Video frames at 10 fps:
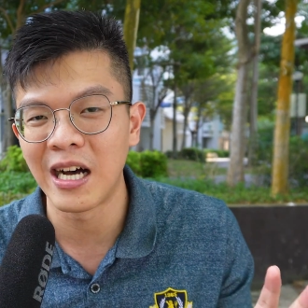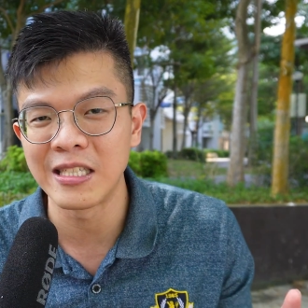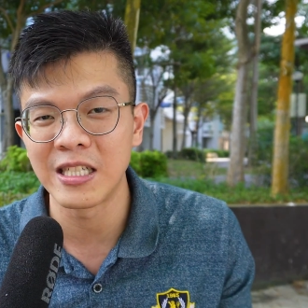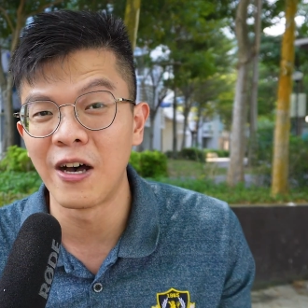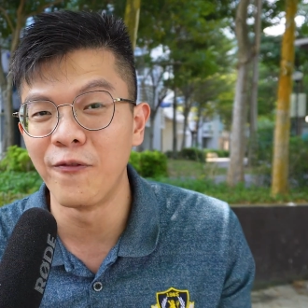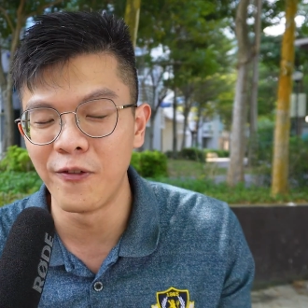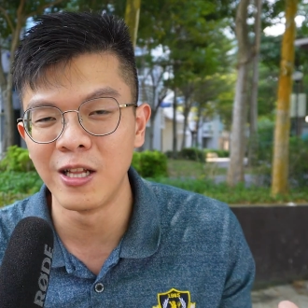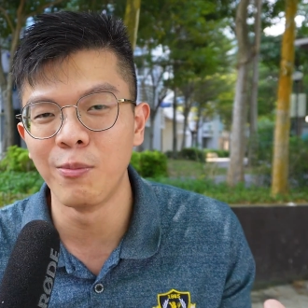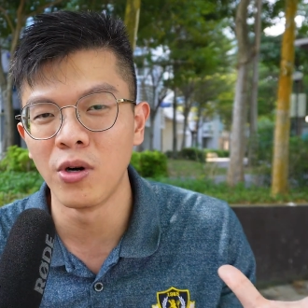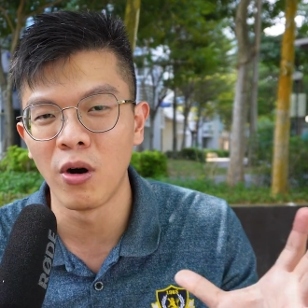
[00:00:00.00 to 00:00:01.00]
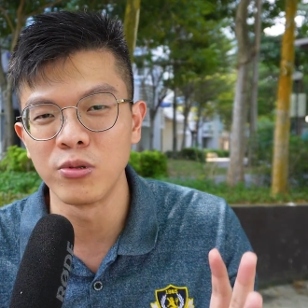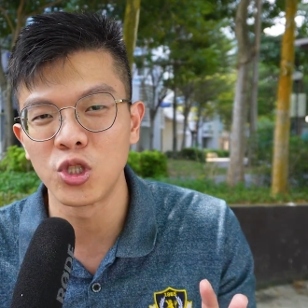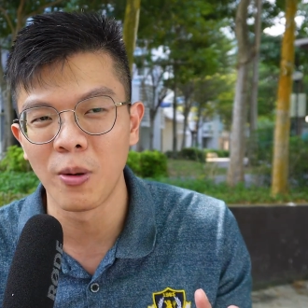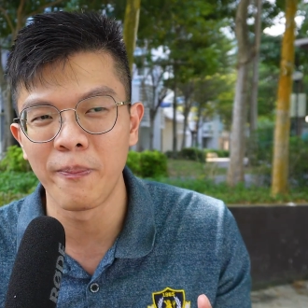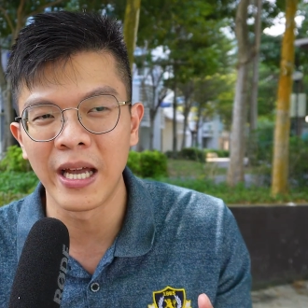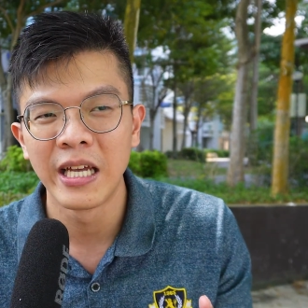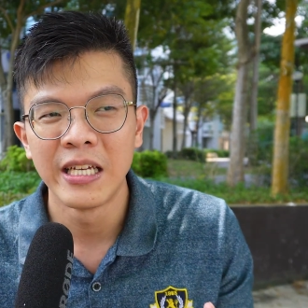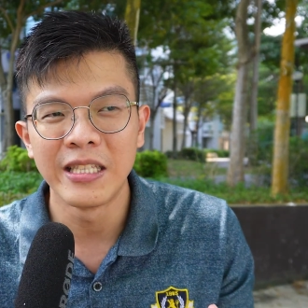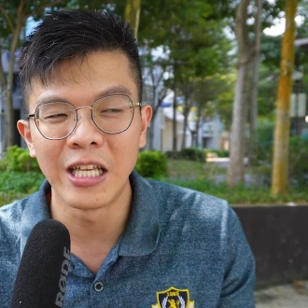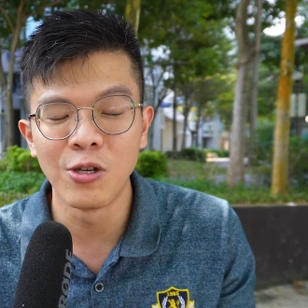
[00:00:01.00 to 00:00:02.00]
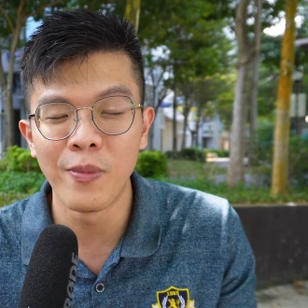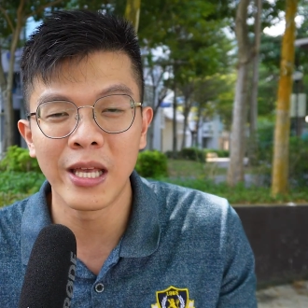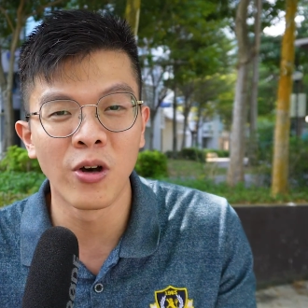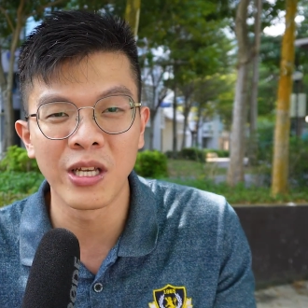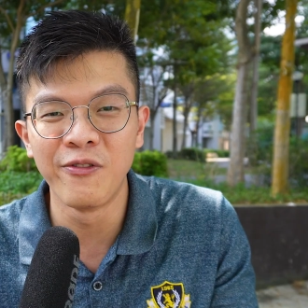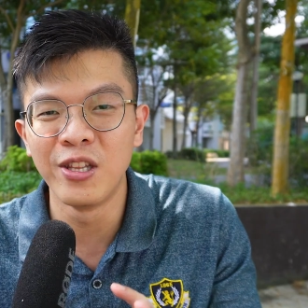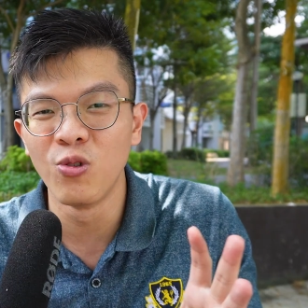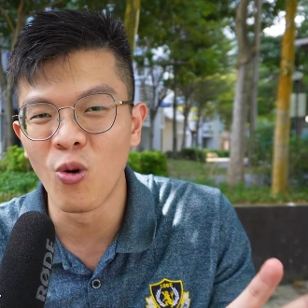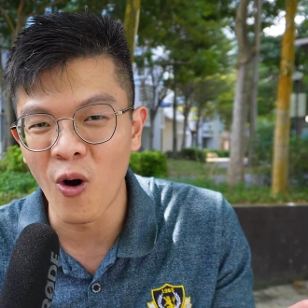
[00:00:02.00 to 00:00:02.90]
cards available on ShopBack that you may not even know